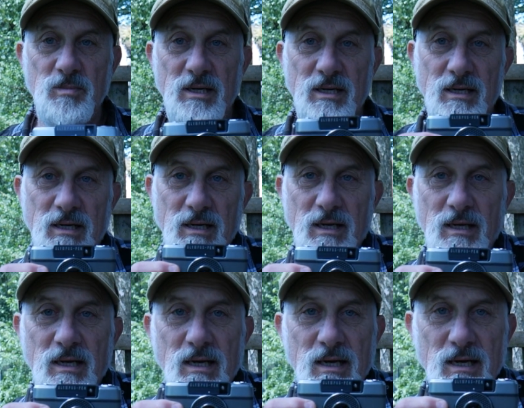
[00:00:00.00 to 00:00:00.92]
But
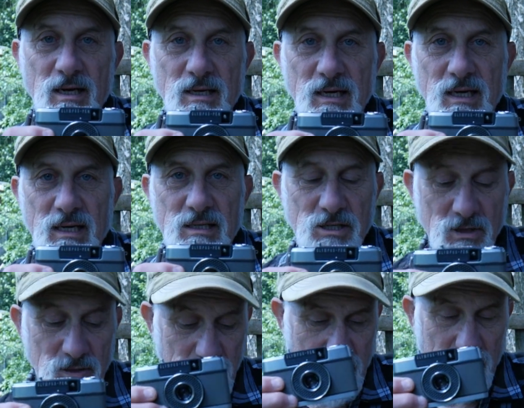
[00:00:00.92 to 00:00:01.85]
yeah,
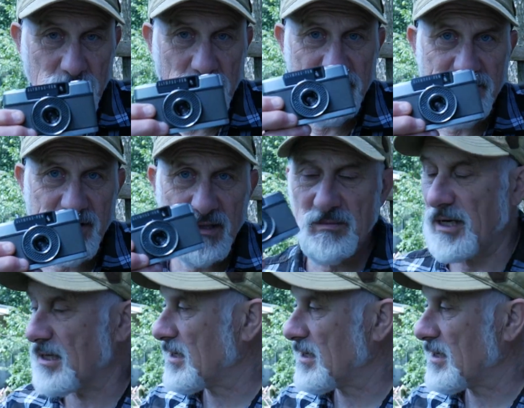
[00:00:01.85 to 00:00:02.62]
so I'll put a film in,